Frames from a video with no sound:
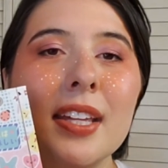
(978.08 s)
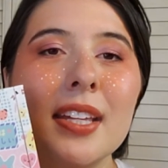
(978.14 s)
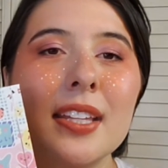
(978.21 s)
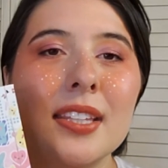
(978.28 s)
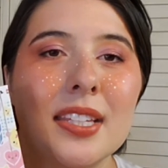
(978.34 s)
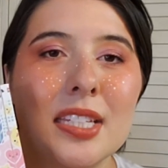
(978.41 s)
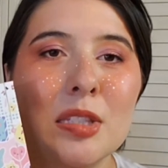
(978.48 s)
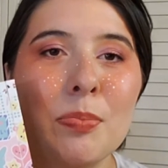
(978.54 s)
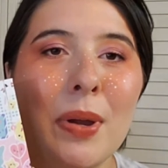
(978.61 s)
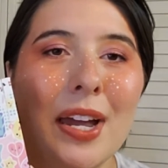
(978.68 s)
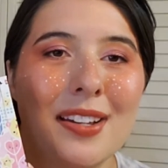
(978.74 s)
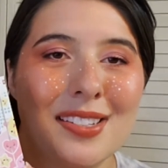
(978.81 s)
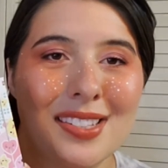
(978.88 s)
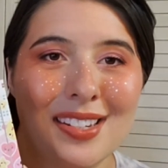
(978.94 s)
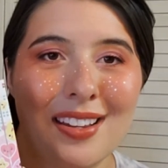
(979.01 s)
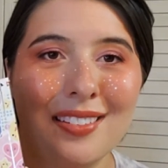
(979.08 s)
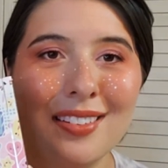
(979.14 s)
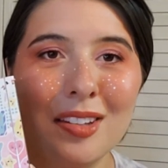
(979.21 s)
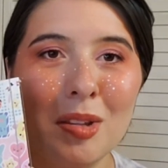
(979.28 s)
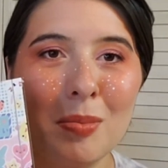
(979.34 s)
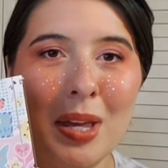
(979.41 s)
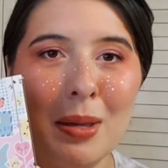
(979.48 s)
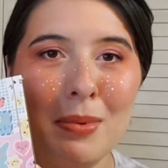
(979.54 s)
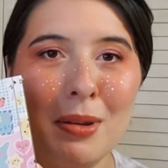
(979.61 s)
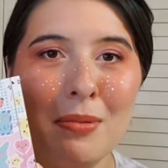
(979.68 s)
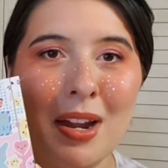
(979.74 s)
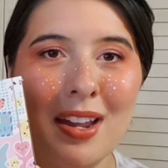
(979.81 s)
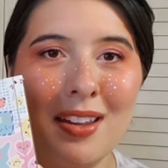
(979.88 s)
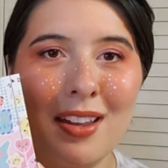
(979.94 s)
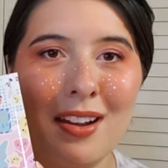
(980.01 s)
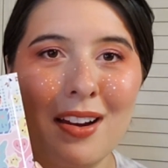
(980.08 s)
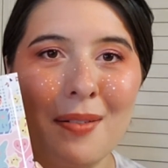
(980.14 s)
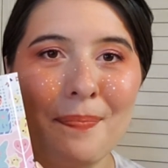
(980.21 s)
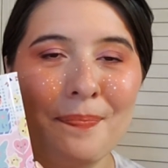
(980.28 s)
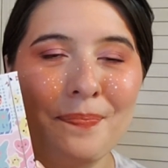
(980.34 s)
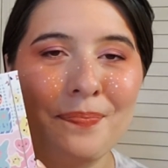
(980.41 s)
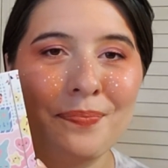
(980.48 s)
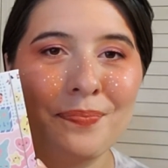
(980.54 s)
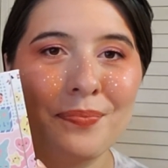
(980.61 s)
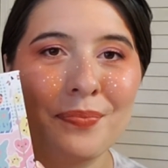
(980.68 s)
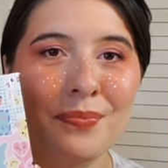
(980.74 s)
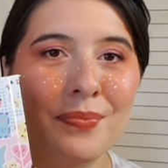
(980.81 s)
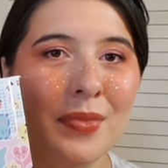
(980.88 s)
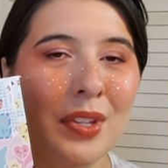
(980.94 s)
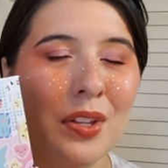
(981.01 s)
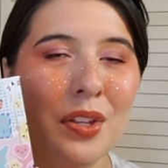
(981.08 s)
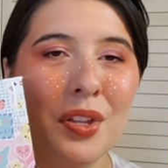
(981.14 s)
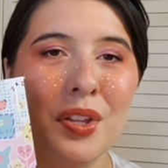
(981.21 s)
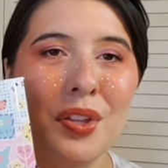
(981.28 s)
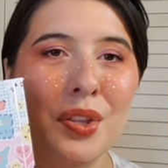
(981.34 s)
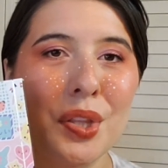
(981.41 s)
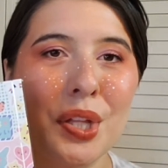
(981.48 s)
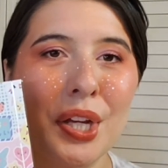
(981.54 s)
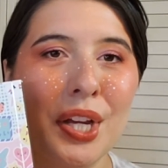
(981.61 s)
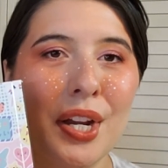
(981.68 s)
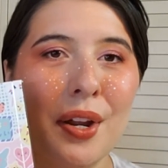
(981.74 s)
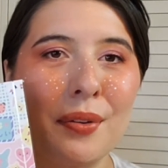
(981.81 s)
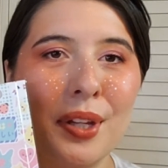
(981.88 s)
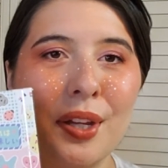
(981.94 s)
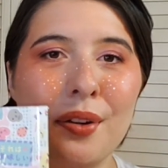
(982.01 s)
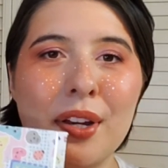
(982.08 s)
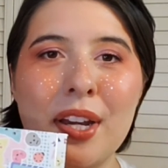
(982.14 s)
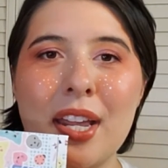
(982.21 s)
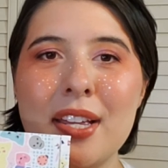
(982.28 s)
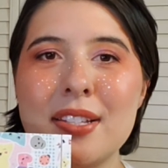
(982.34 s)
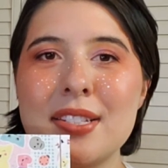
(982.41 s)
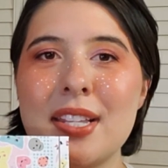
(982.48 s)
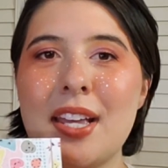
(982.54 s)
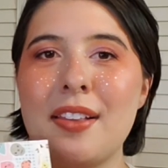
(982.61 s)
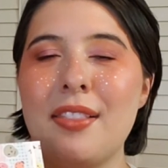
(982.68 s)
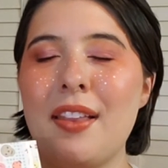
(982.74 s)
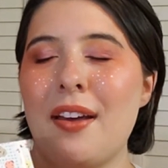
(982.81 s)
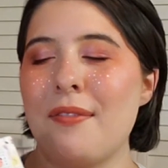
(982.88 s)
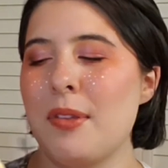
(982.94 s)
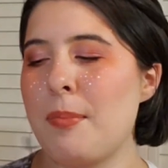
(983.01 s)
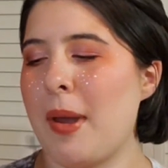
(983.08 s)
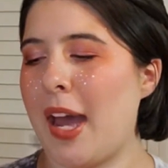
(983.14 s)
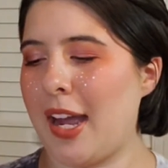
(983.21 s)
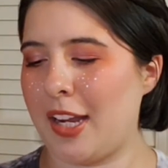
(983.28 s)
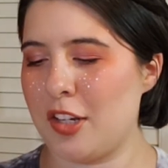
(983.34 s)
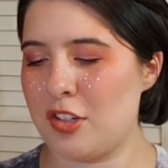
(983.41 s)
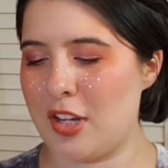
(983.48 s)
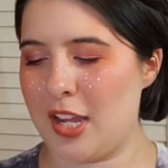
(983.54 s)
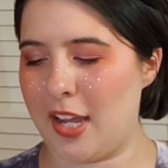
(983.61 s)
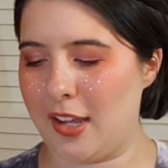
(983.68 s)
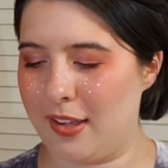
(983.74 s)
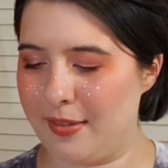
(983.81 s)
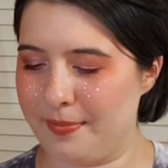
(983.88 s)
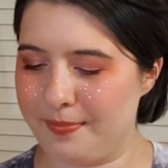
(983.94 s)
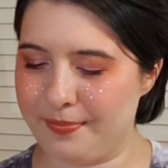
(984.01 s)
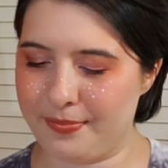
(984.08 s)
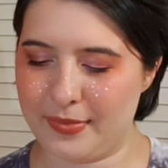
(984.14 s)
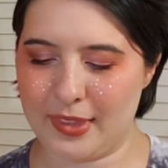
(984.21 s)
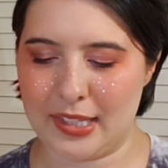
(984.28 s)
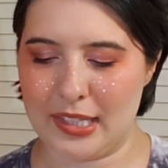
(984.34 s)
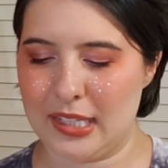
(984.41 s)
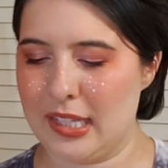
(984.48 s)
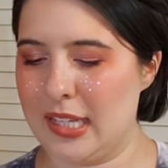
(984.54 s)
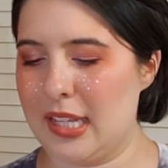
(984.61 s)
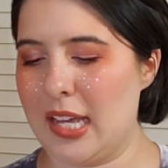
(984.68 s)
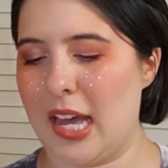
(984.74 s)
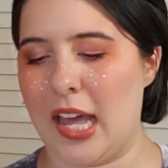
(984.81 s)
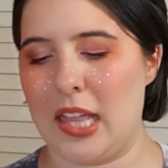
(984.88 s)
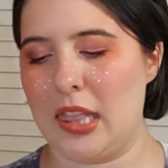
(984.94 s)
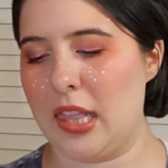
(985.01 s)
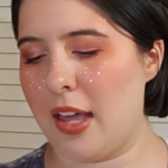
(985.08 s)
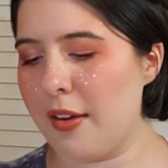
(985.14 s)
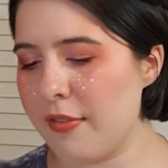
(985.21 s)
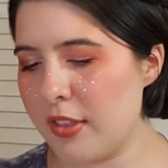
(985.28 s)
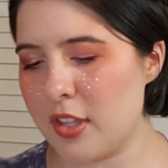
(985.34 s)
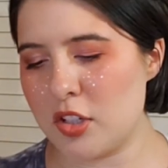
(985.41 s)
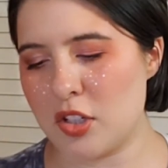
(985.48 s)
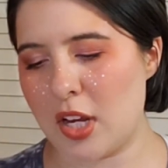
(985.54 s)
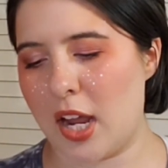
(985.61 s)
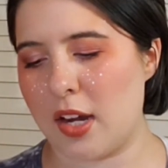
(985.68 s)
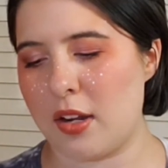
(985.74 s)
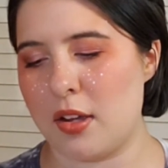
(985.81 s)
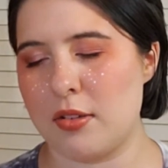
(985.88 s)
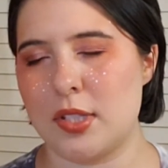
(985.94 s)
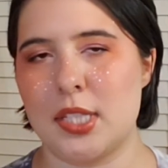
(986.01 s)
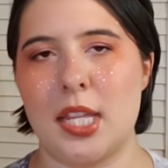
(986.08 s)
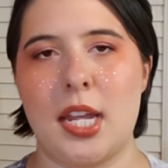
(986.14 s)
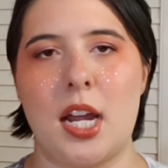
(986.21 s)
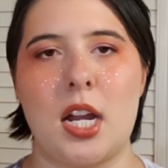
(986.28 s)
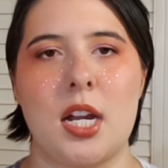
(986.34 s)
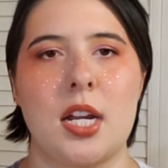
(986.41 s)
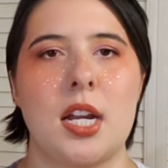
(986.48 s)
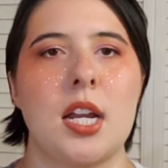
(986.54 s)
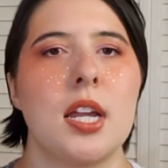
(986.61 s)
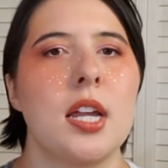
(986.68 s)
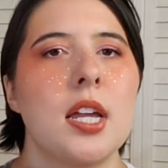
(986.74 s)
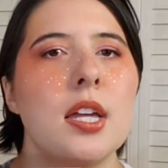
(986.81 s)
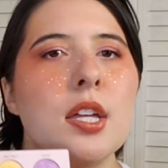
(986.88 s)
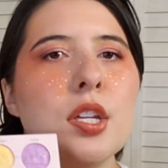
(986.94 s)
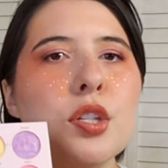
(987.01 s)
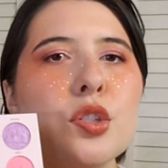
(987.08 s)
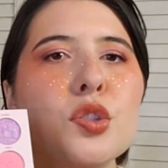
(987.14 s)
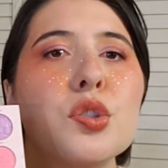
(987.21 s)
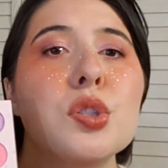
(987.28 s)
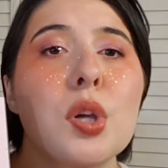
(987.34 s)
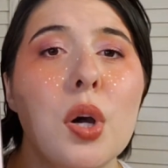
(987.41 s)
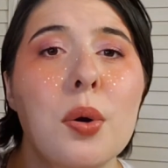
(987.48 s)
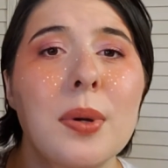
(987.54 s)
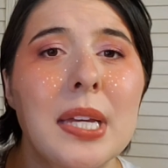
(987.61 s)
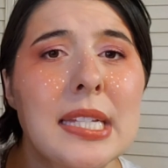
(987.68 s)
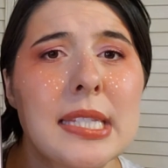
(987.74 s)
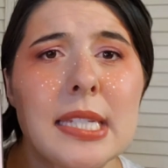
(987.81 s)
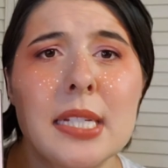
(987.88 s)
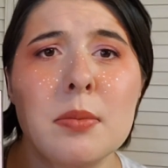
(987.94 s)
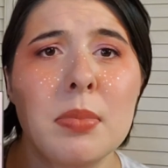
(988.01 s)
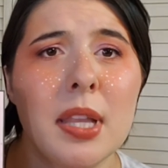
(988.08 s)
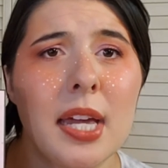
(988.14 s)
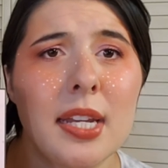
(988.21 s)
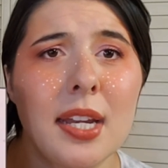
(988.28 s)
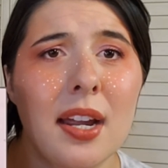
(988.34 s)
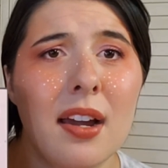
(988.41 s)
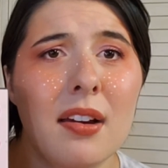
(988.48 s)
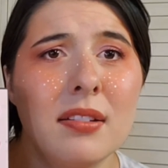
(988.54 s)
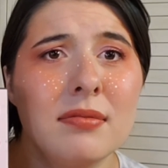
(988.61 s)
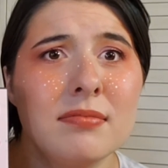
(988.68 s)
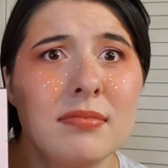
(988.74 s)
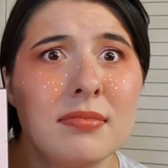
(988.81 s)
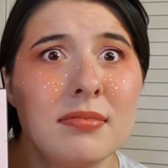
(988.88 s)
This pastel little baby right here. Look at how cute it is. I love the packaging. I love the shadows. They are so easy to blend out.